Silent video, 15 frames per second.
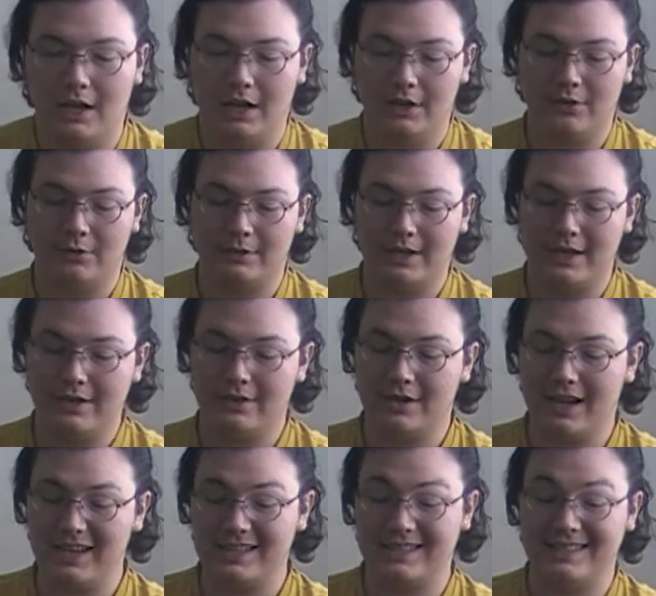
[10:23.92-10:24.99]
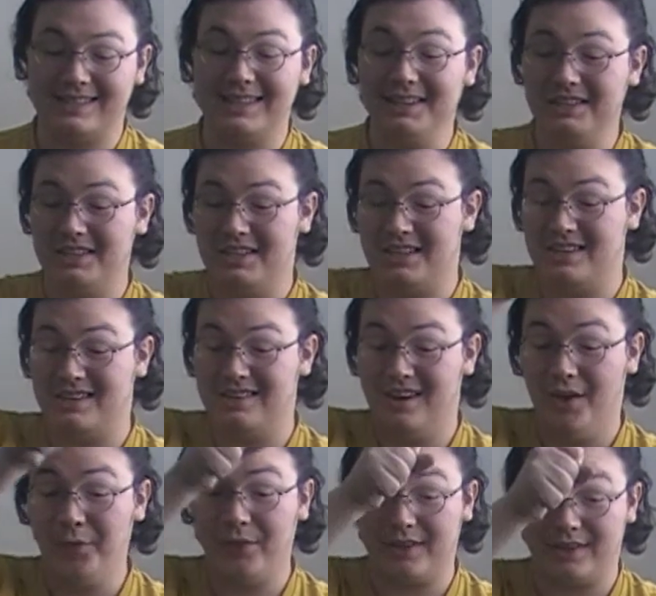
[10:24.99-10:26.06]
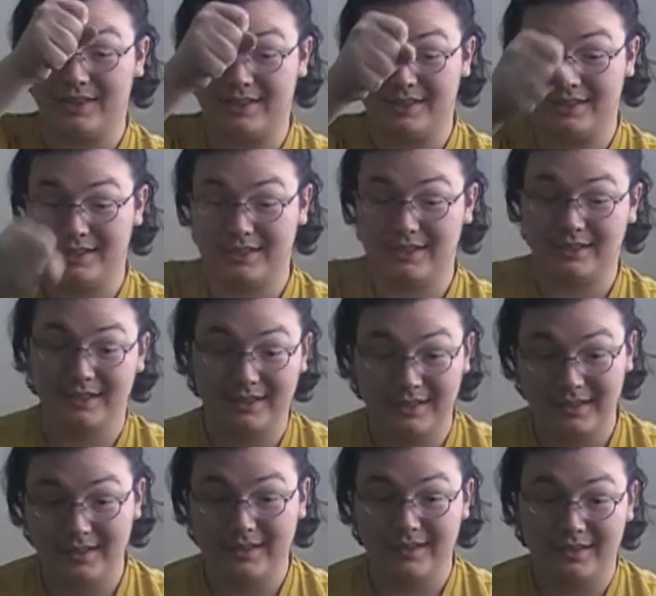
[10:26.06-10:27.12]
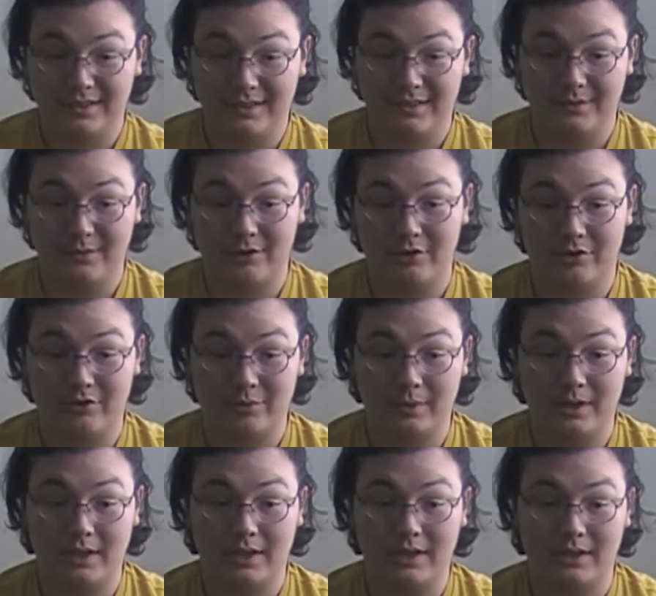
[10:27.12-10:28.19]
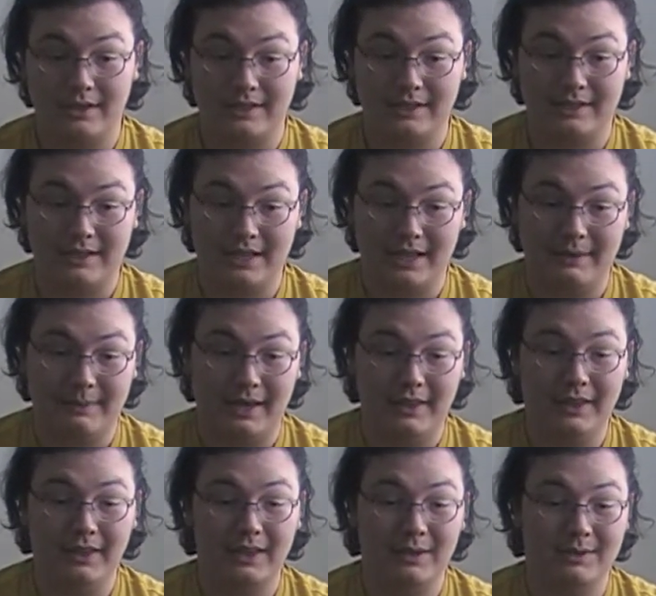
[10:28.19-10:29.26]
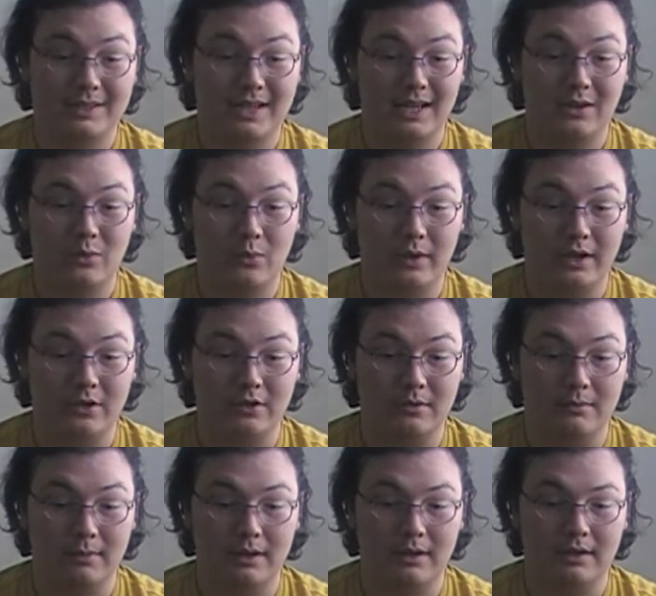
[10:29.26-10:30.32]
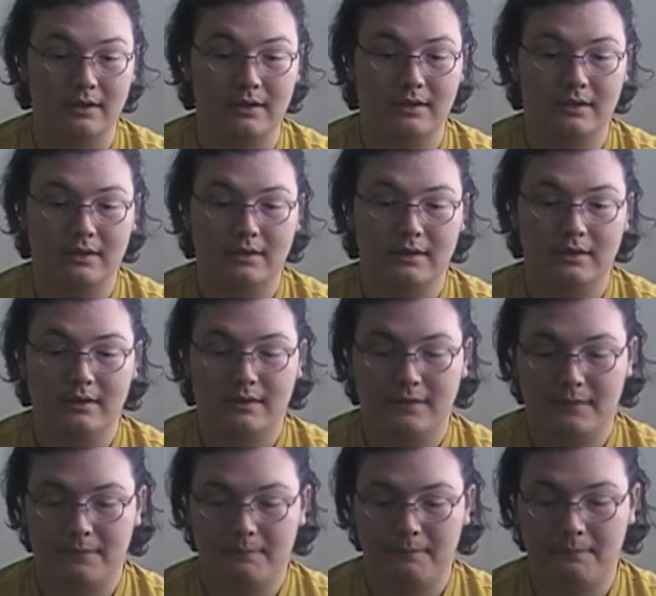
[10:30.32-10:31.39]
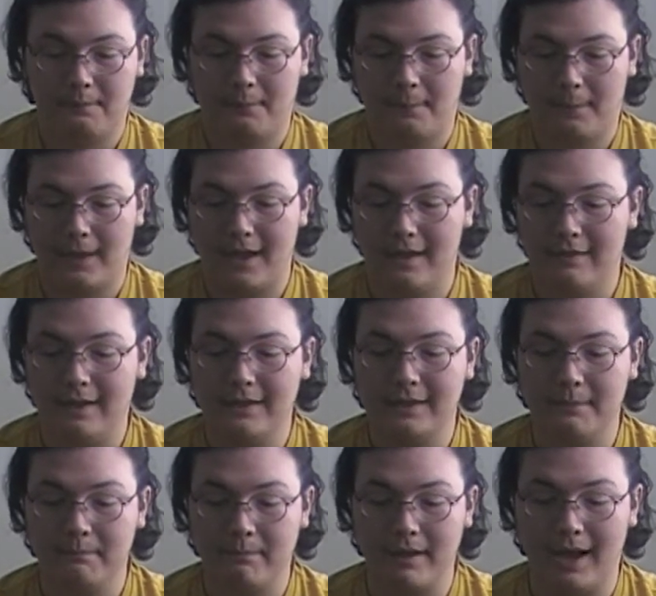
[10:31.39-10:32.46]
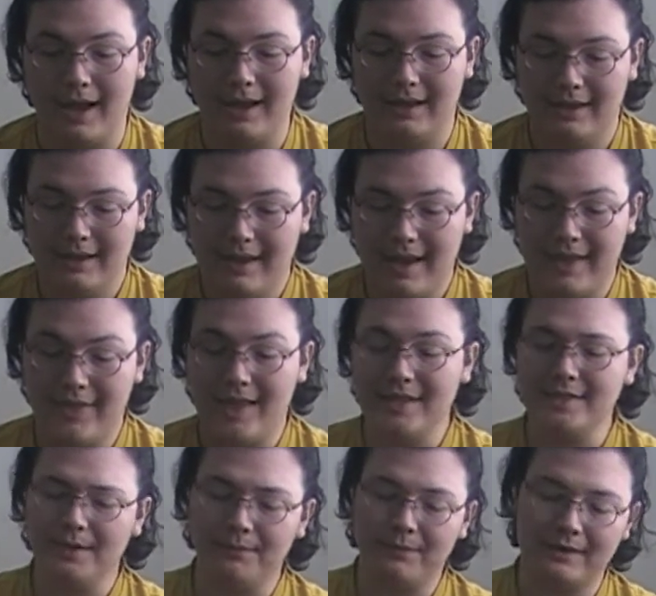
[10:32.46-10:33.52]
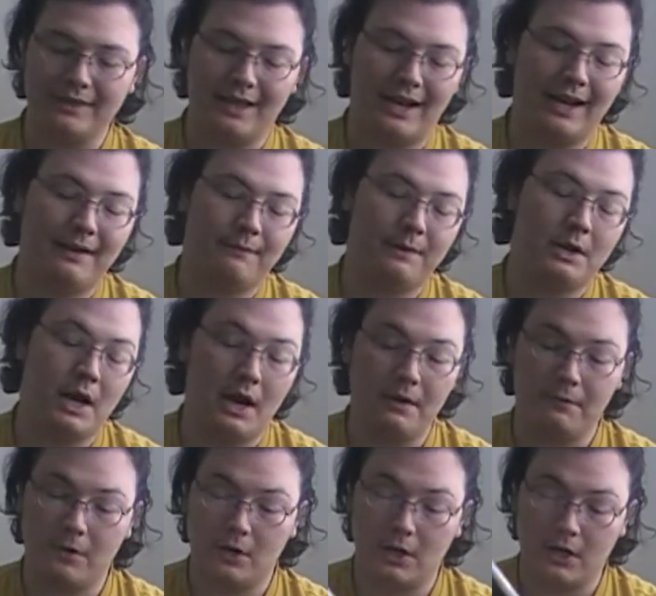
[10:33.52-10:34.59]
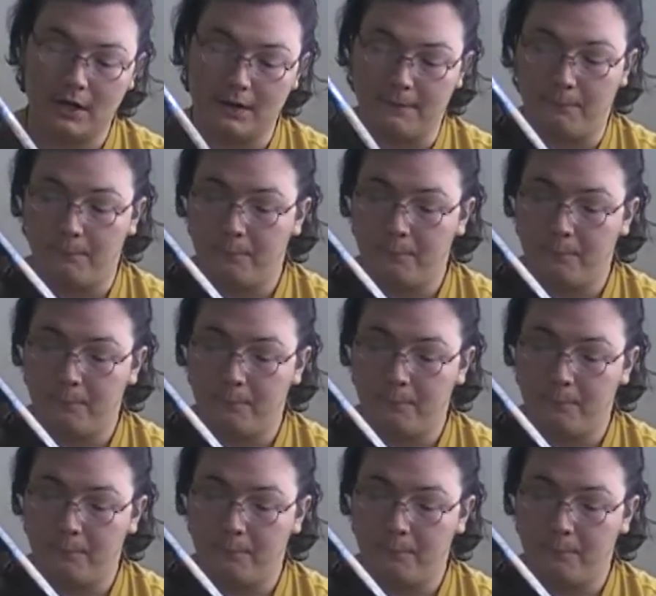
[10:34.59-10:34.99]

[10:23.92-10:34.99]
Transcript: of odd, though, is that you kind of stick to nothingness when you're swinging in this game. I thought that was kind of weird, but yeah, I liked it. And that's something that I'm kind of gonna